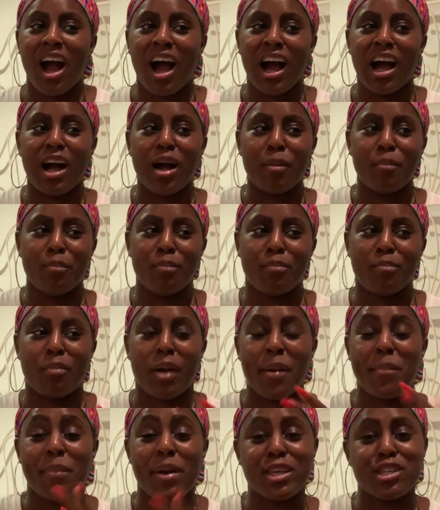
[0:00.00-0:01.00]

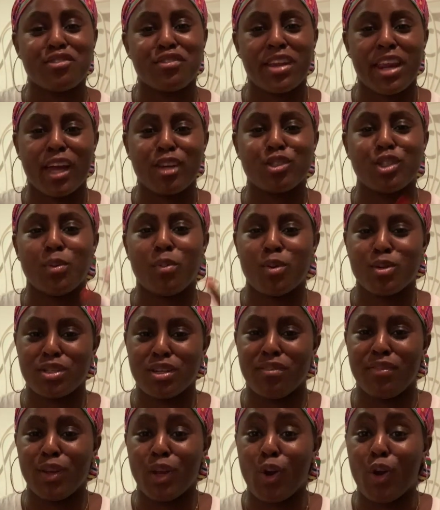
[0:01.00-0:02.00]
my best friend actually
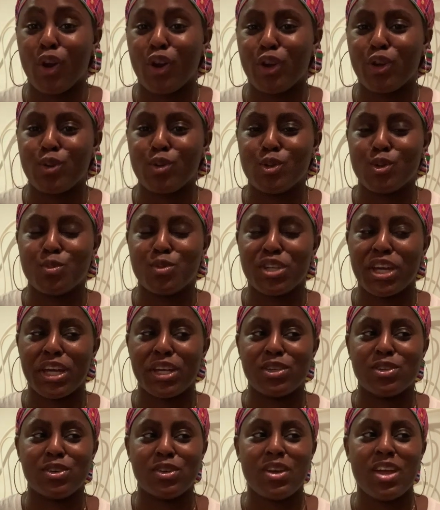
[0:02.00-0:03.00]
posted a video on her YouTube
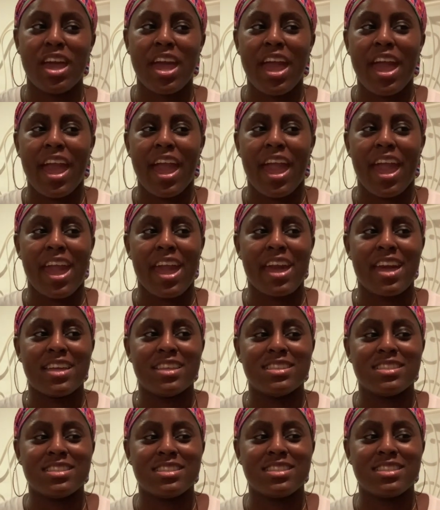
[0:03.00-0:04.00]
channel,
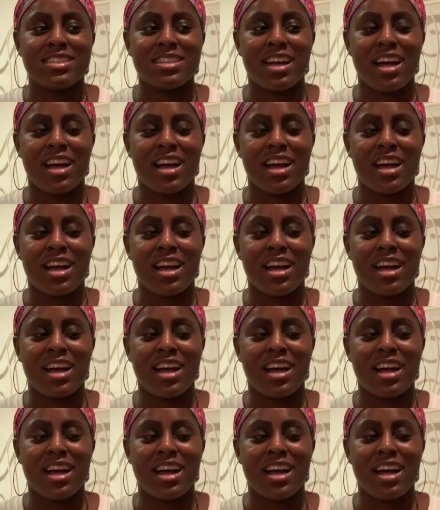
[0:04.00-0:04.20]
and